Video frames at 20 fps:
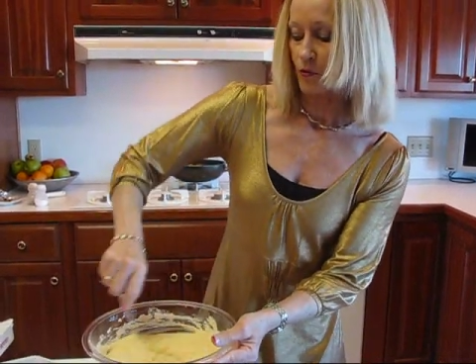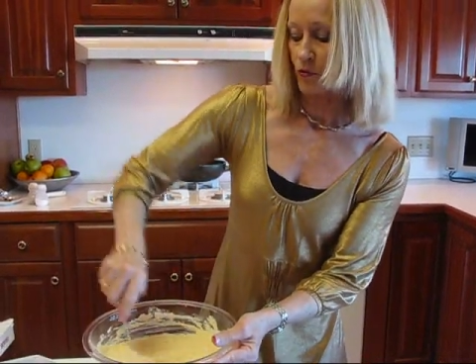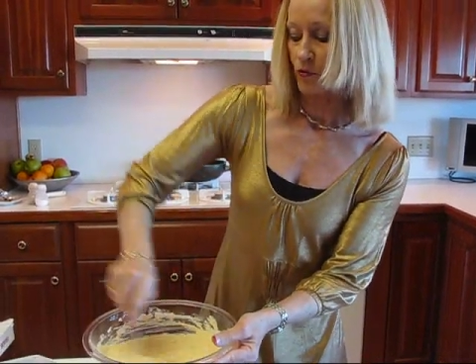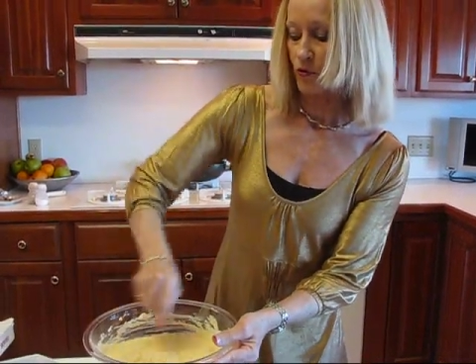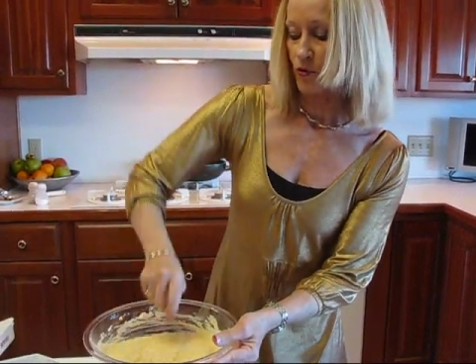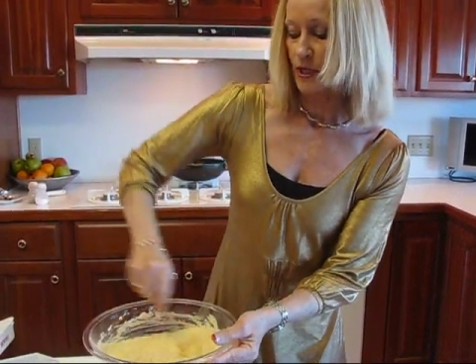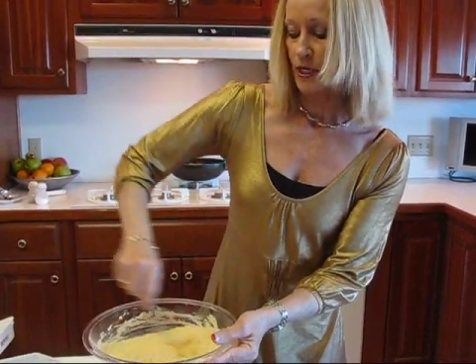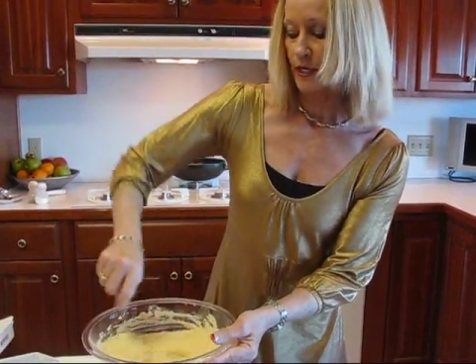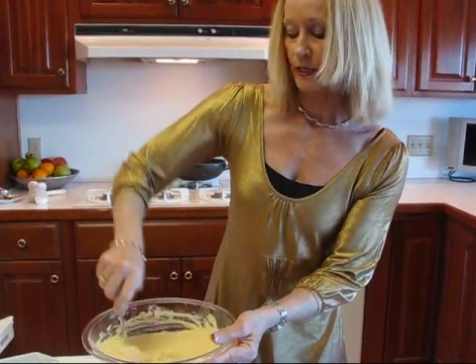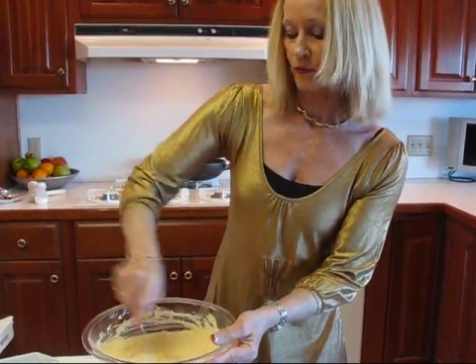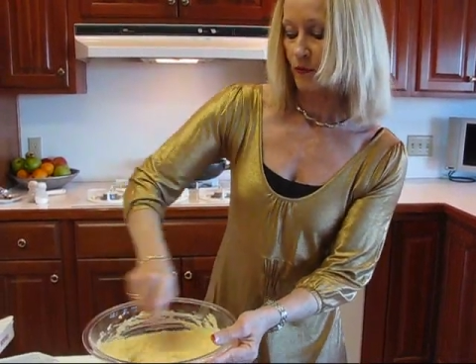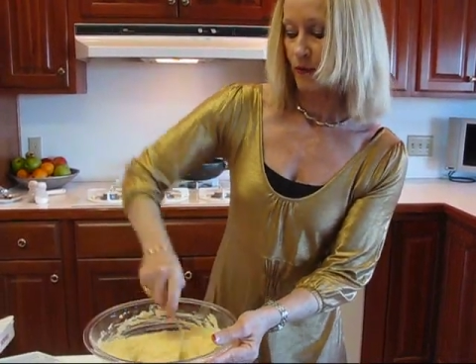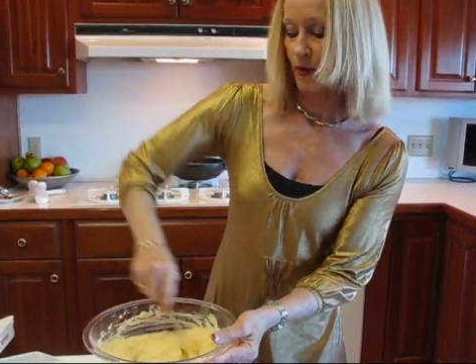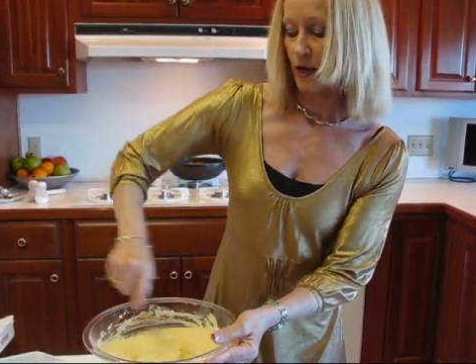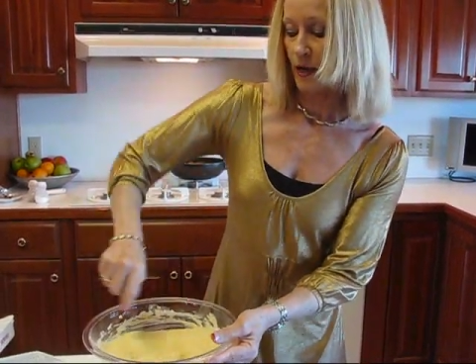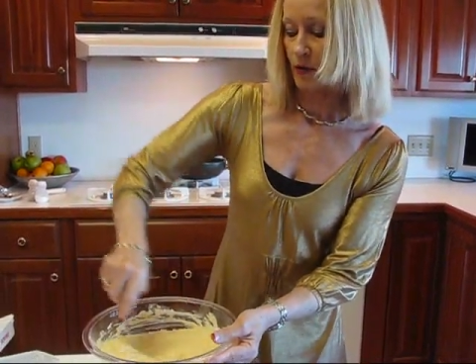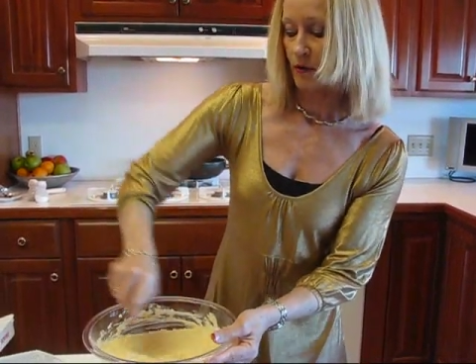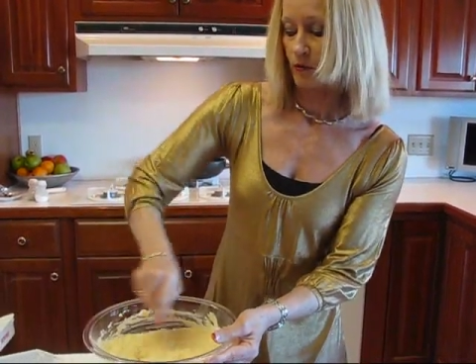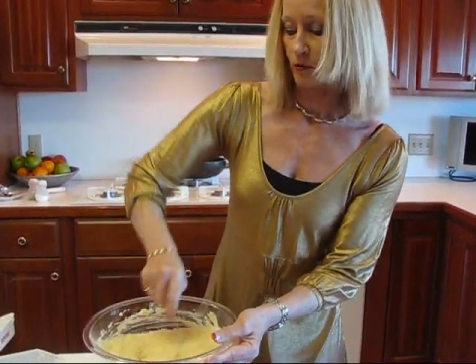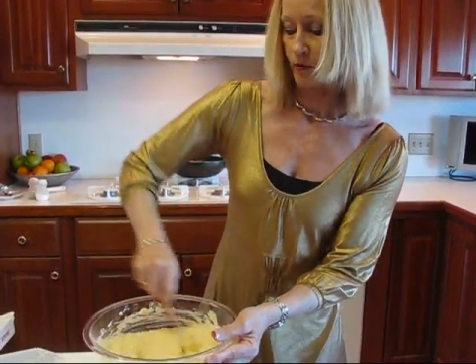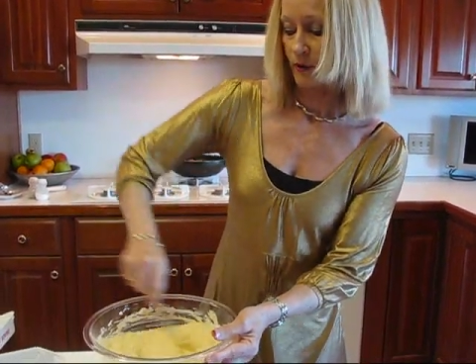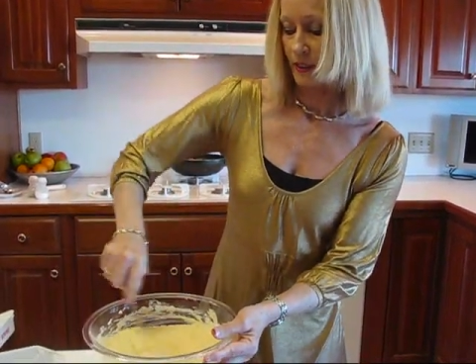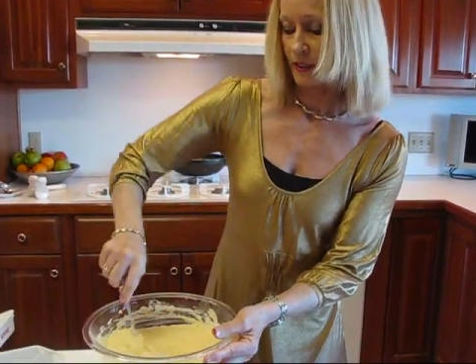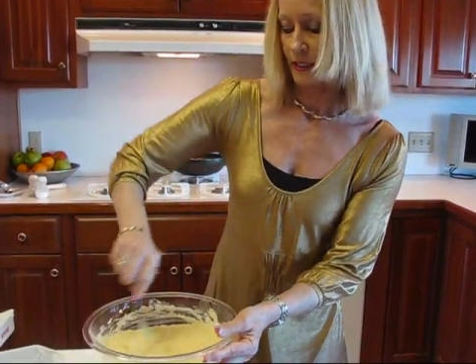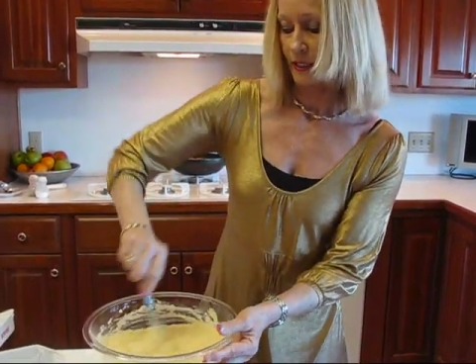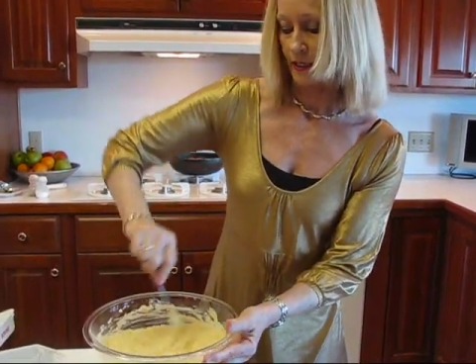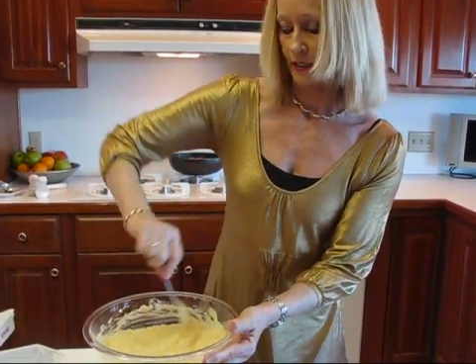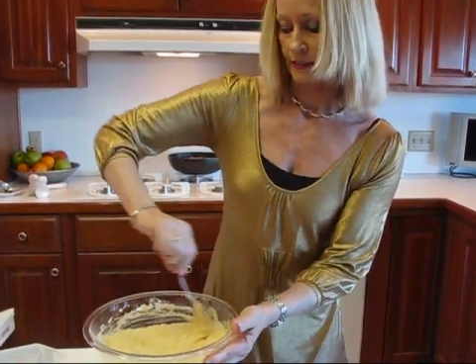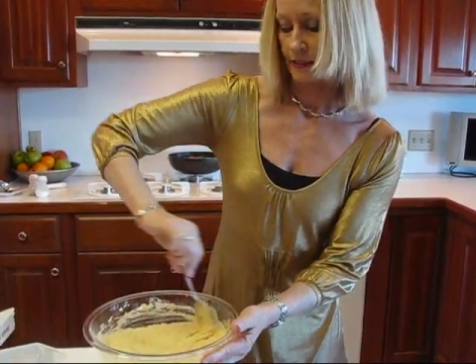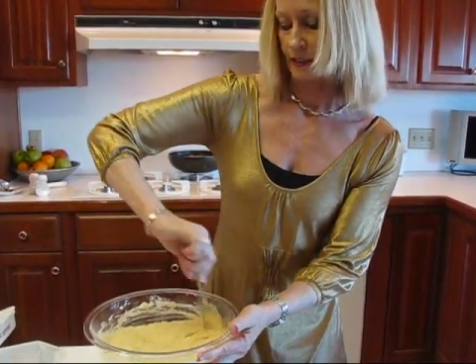really well with
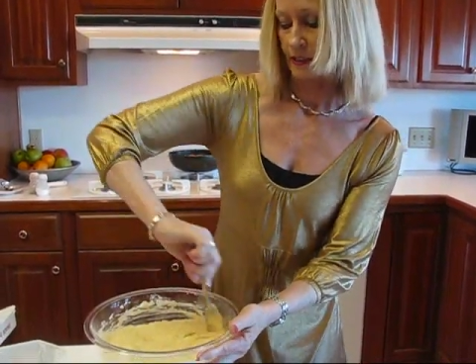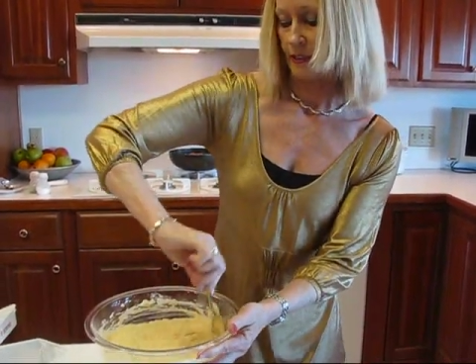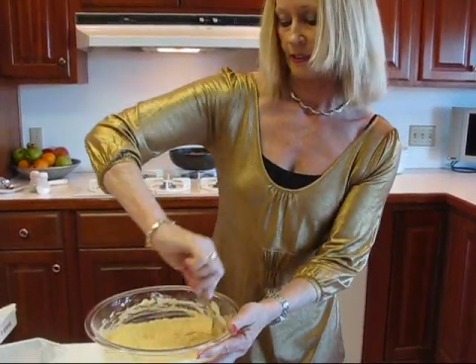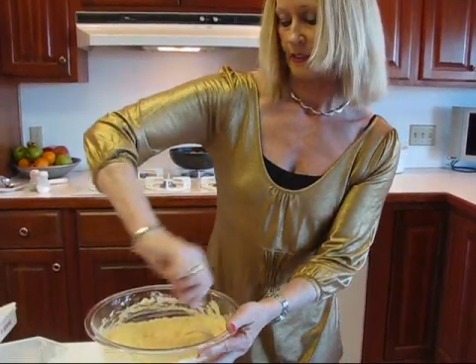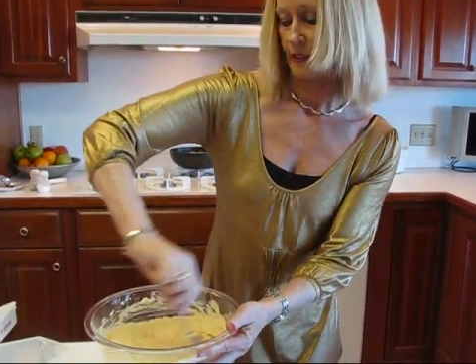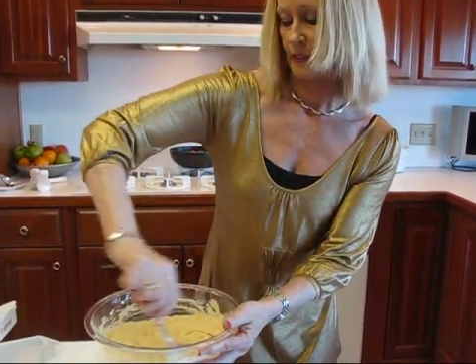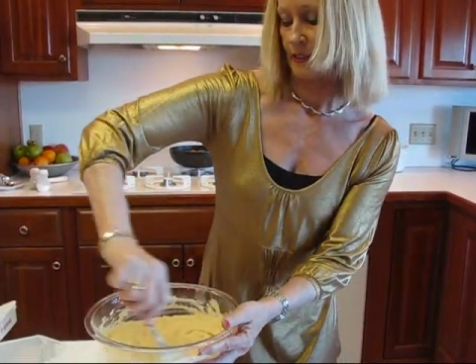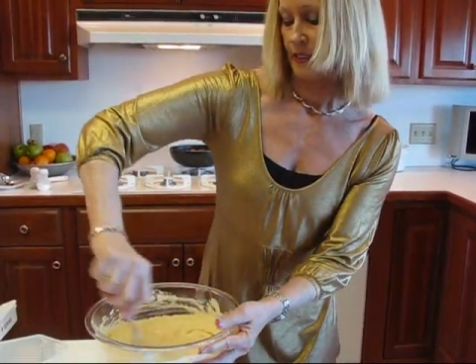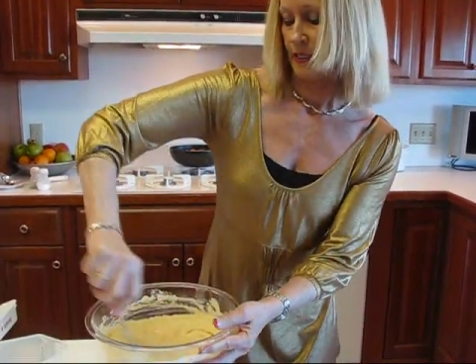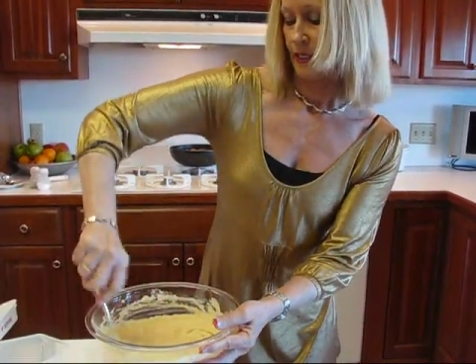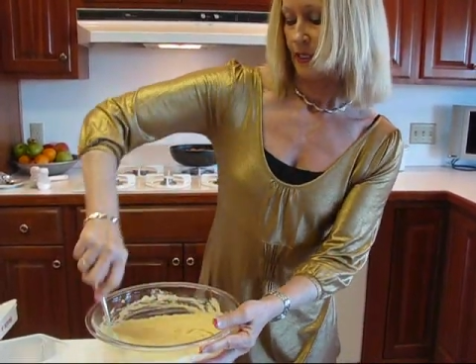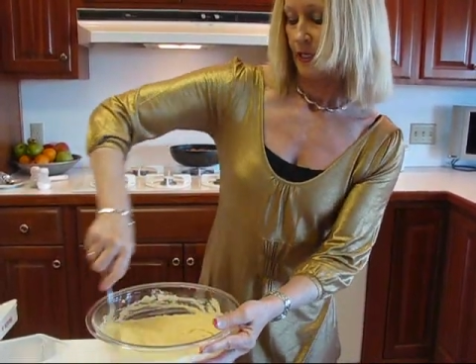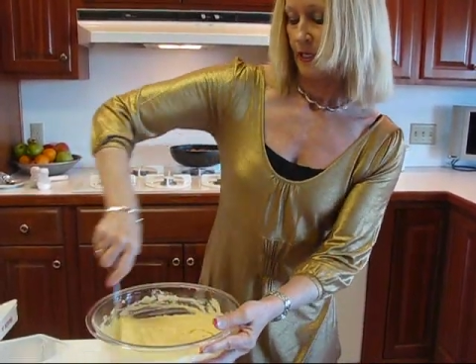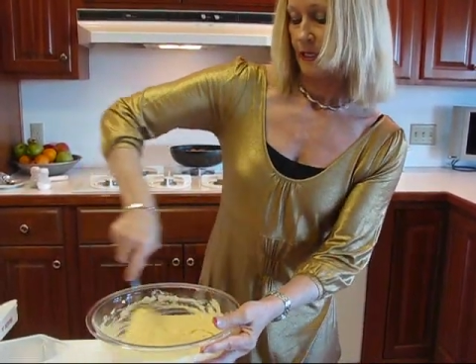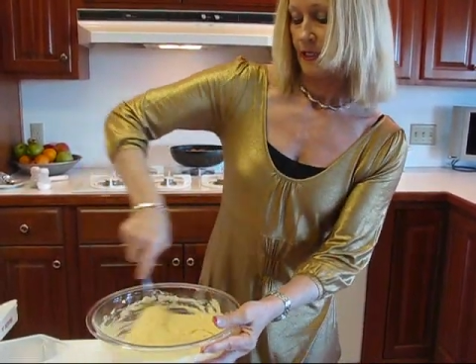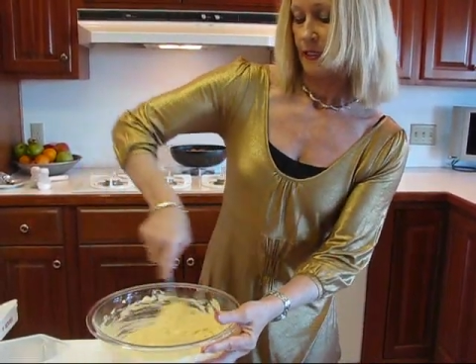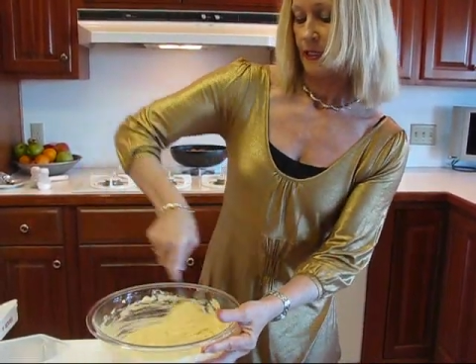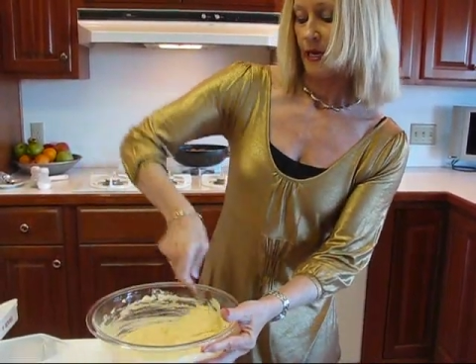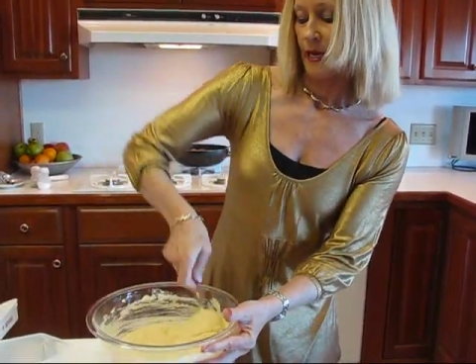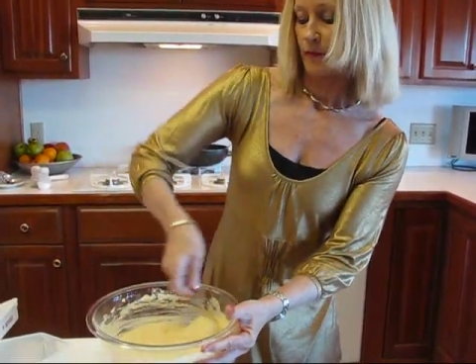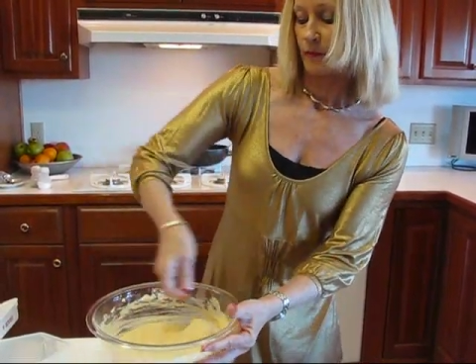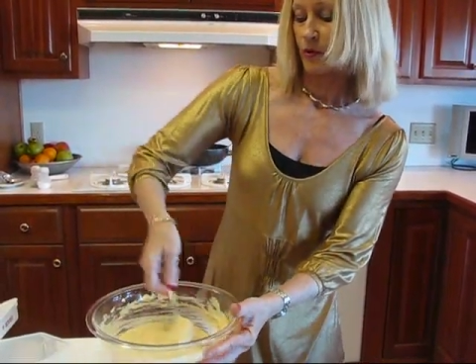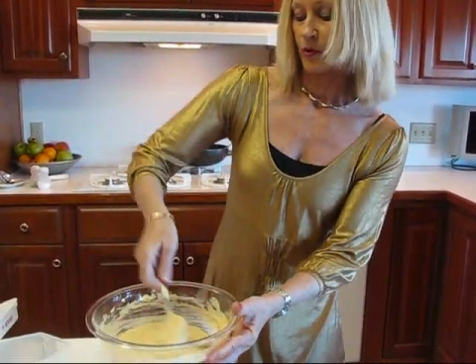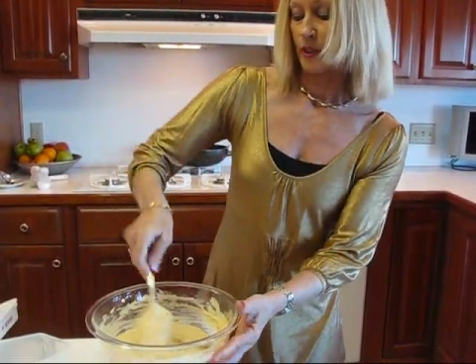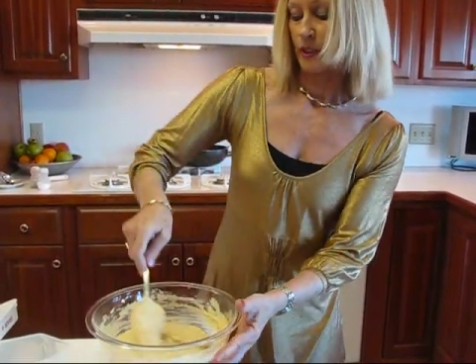it. Now I'm